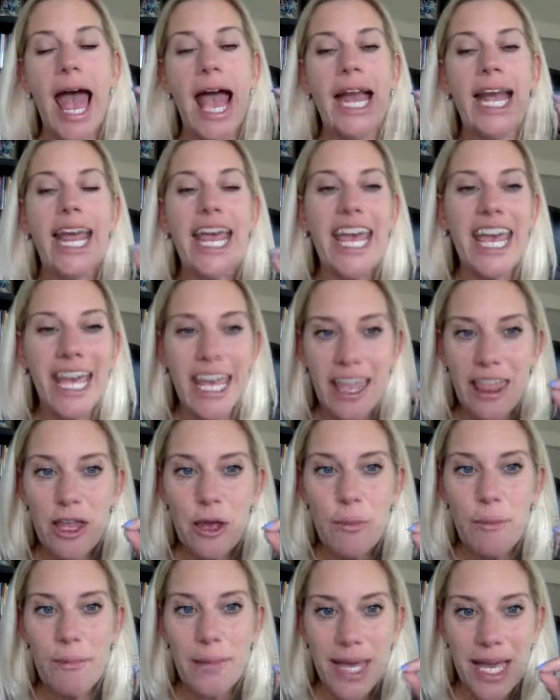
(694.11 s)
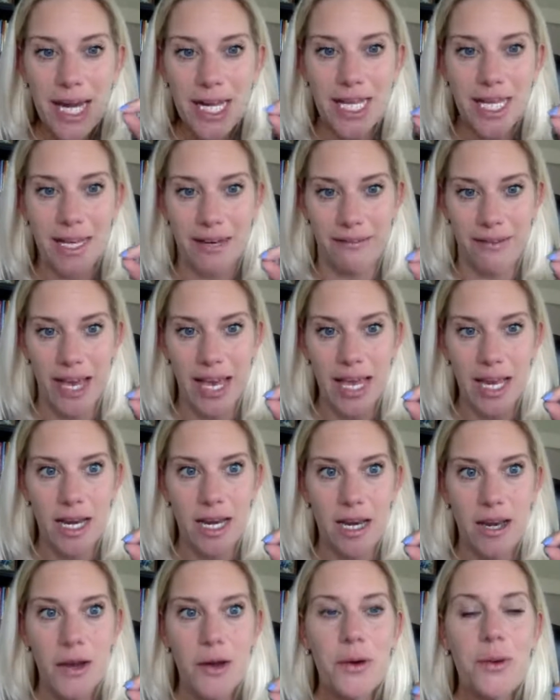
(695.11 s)
And in the middle of it,
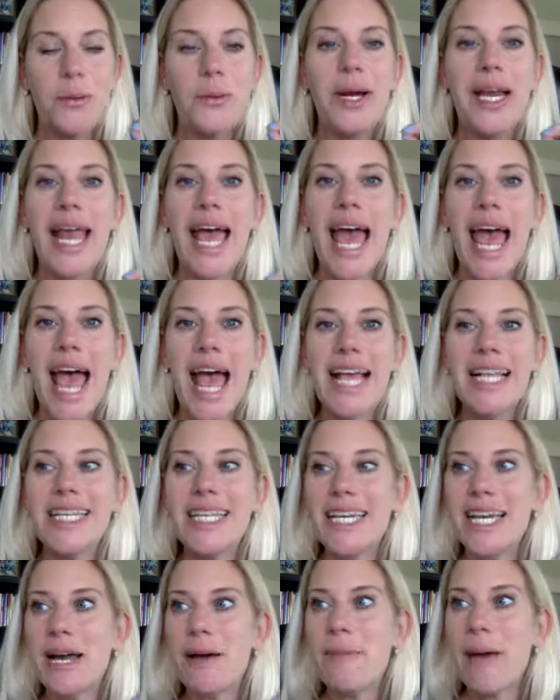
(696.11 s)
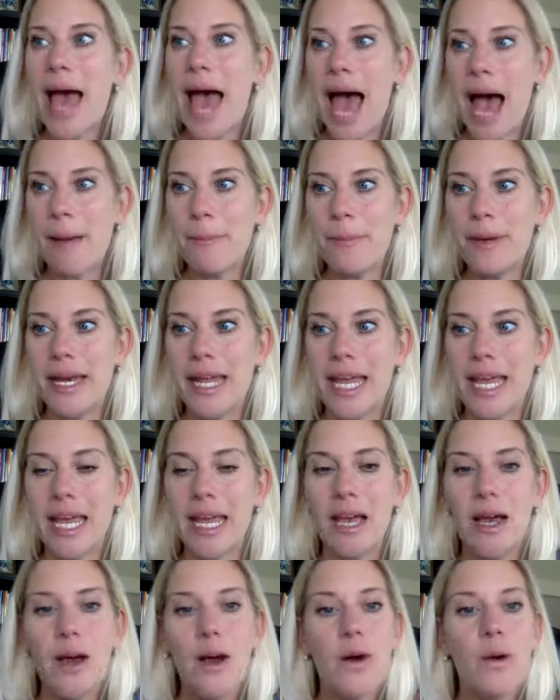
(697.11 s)
what ended up
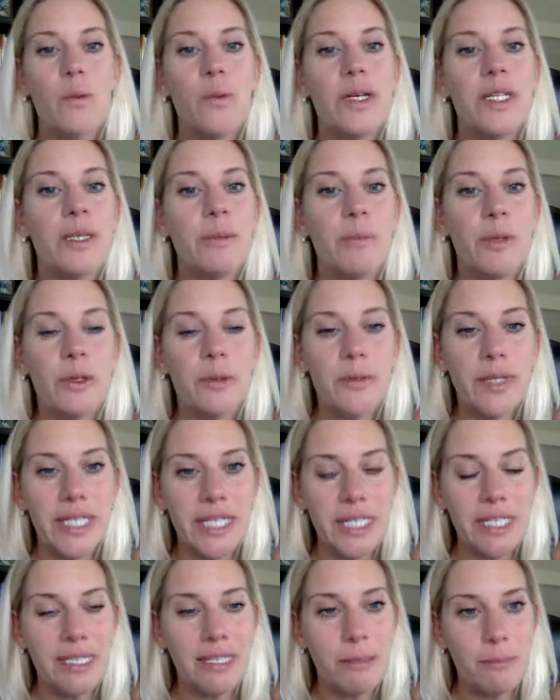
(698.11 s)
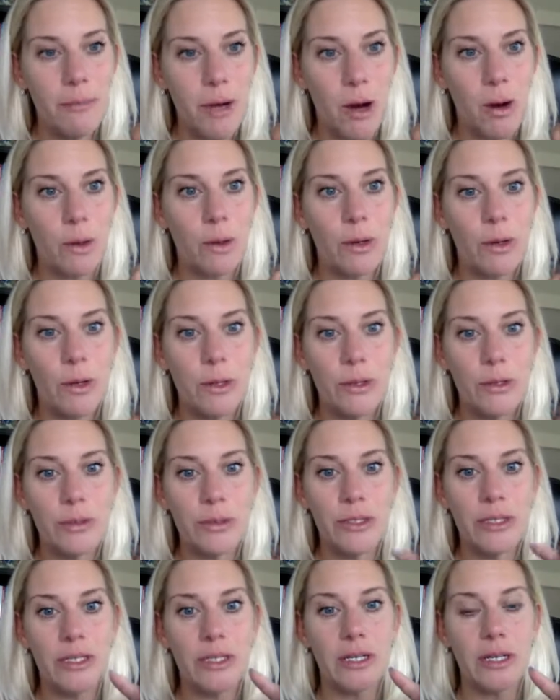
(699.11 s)
happening was Marina Simone,
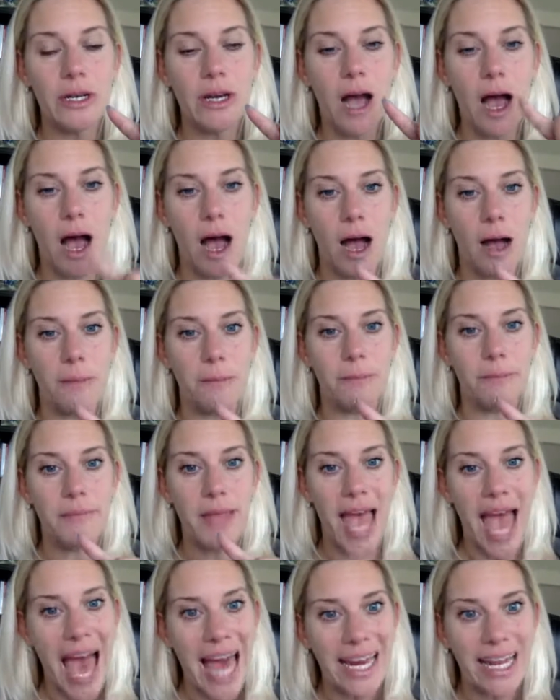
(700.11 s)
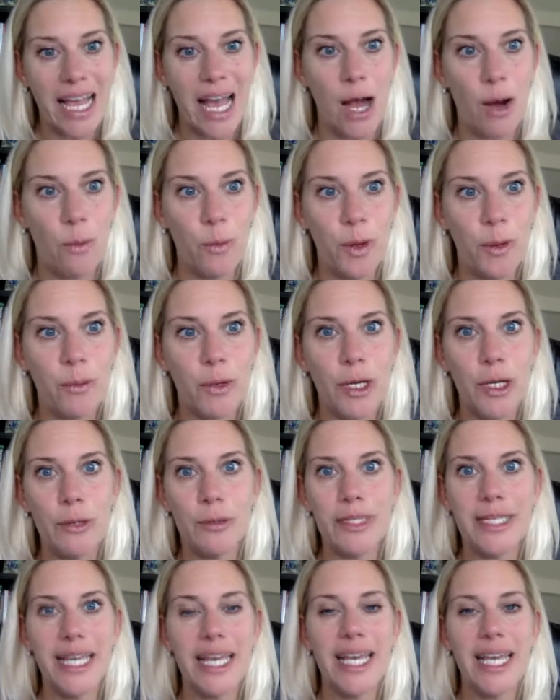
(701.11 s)
whose ad account we were
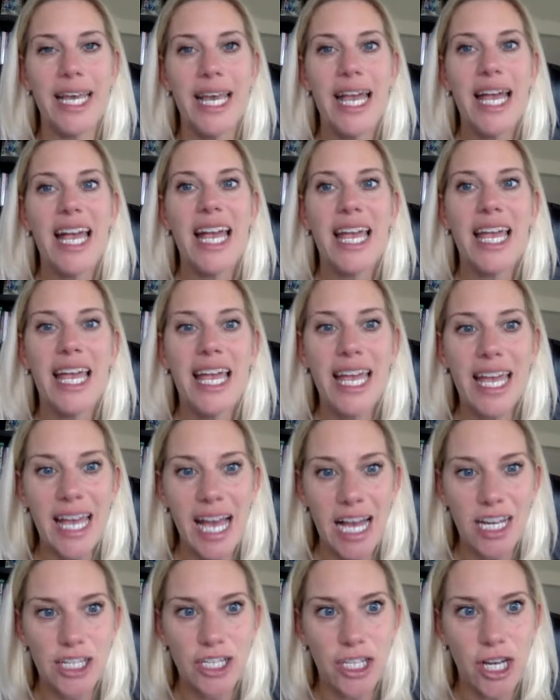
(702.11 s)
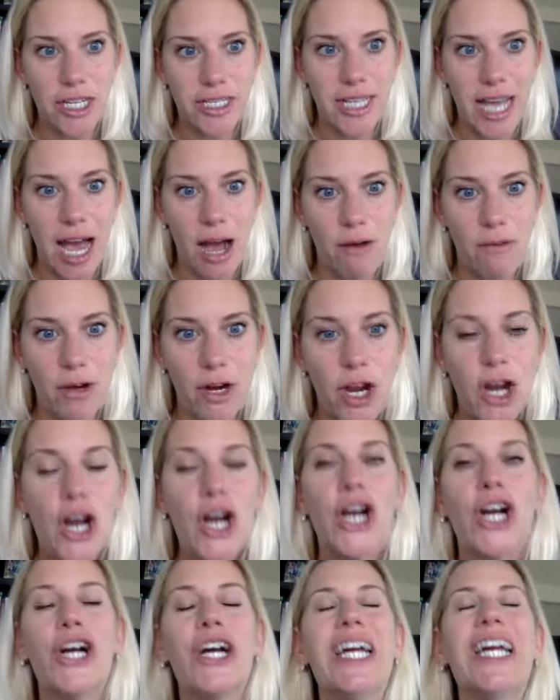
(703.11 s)
using, it got shut down.
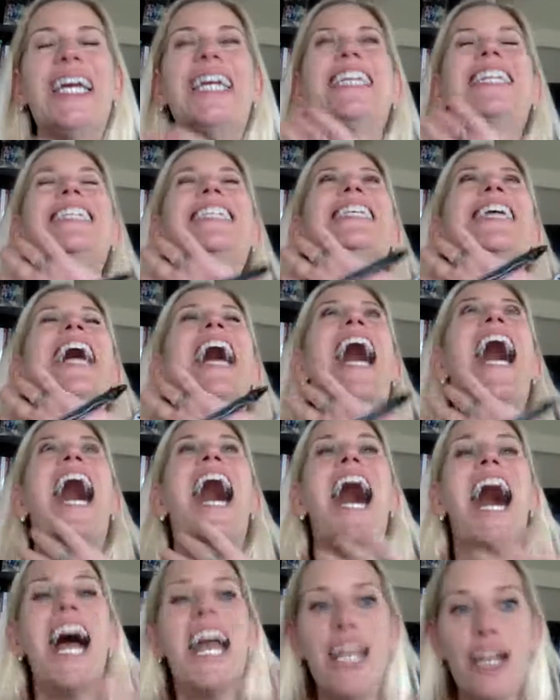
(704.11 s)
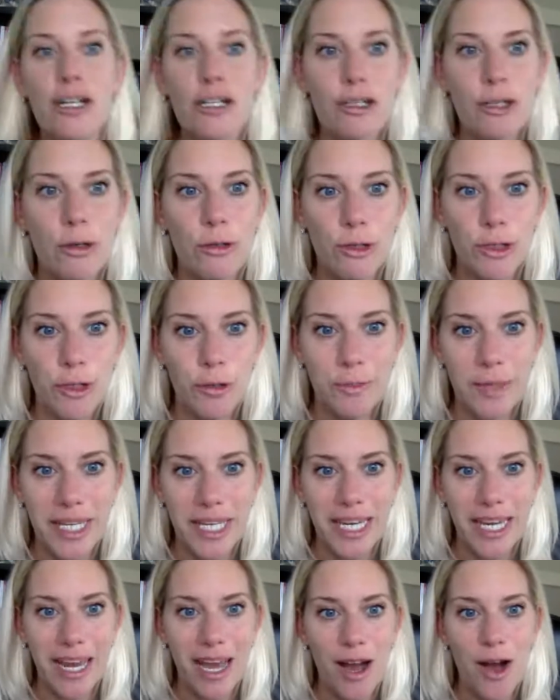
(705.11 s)
Her entire social
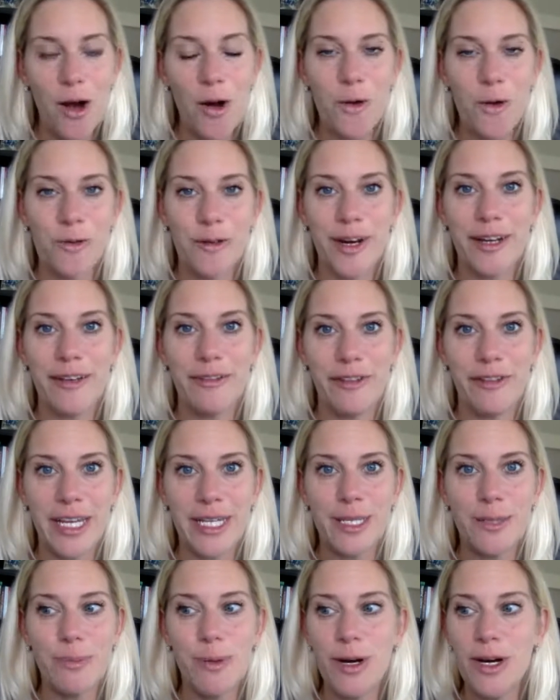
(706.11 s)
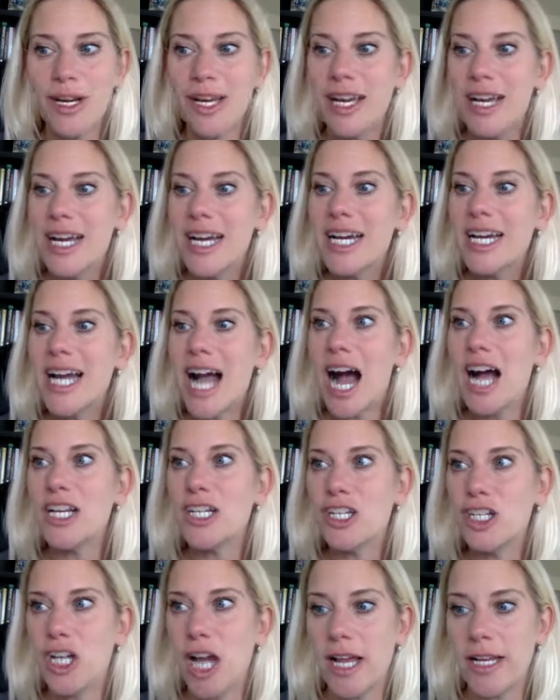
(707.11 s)
media over on Facebook
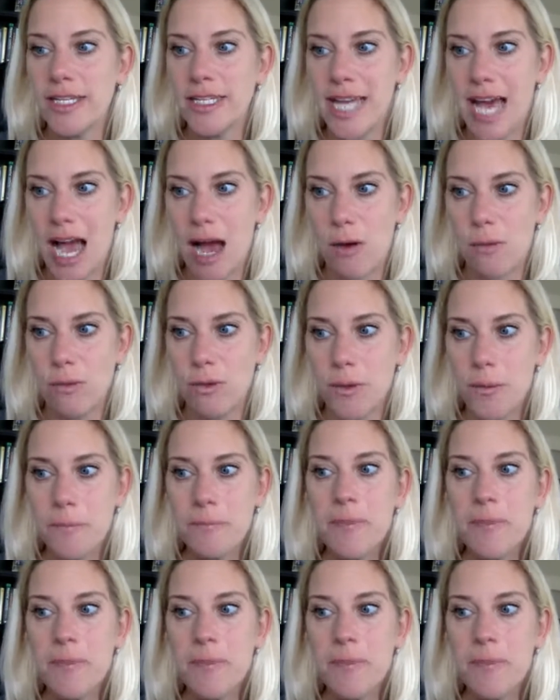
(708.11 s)
got shut down.